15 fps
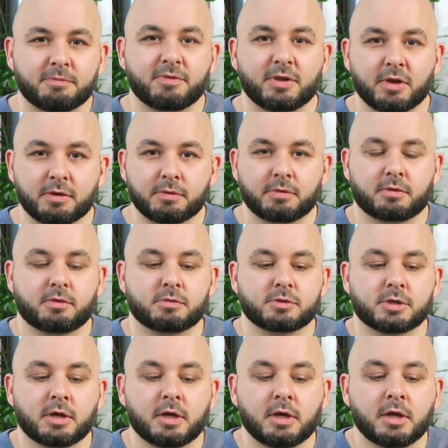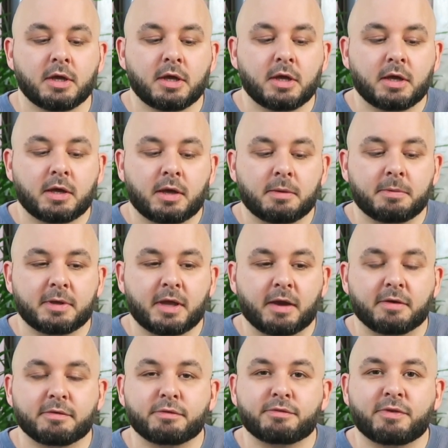video course. But
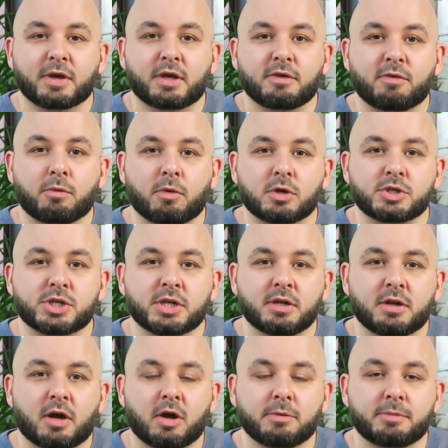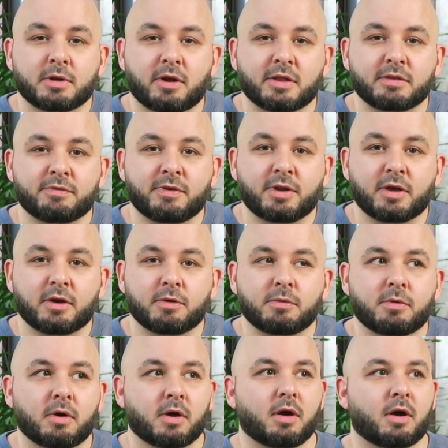yeah, thank you for watching. I hope you liked the
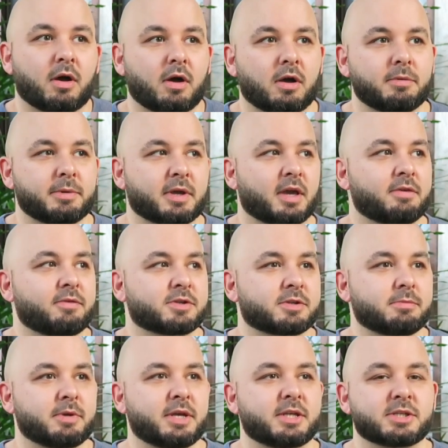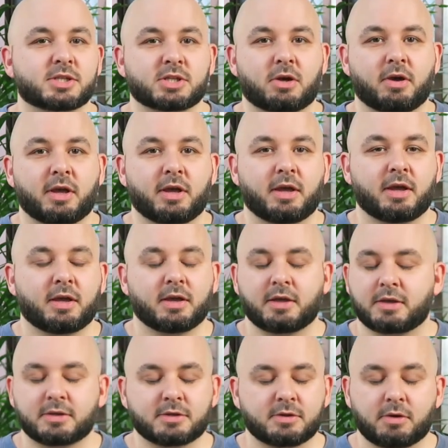video. I hope it gave you some insight.
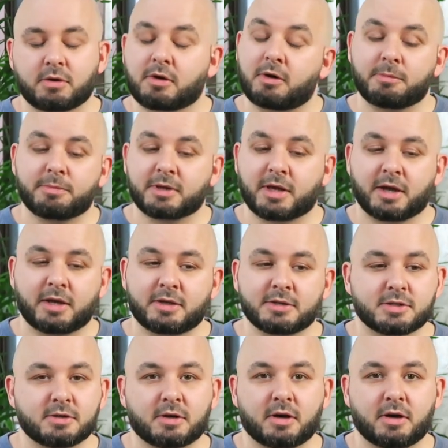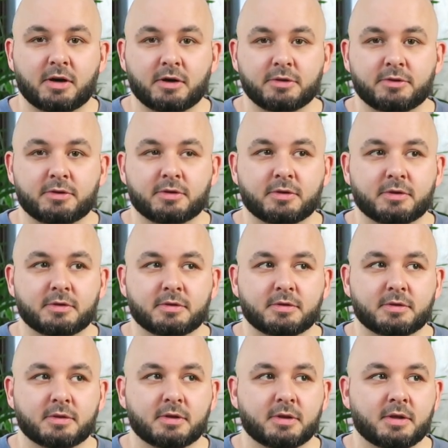It's not complicated. It's not hard.
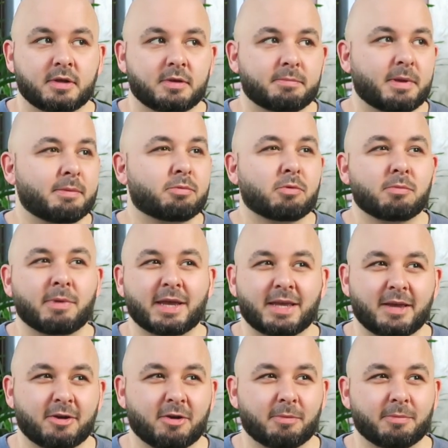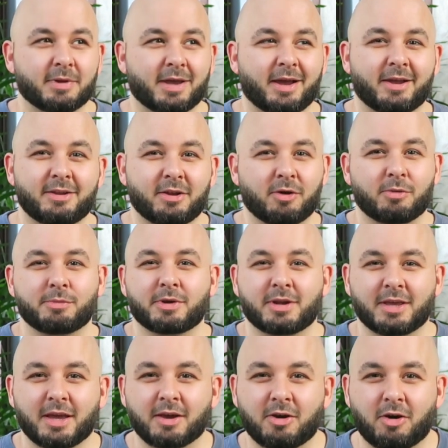People will make it complicated. I know I'm going
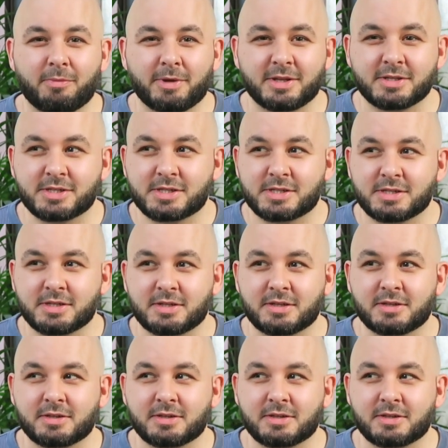to get comments.